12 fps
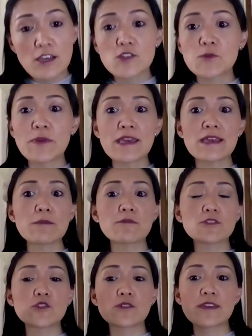to being able
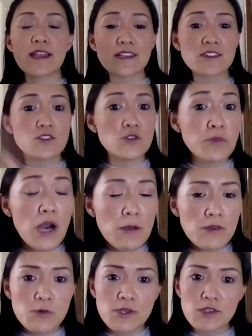to get access to
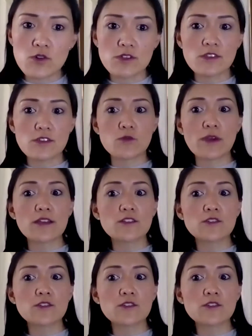public resources, right?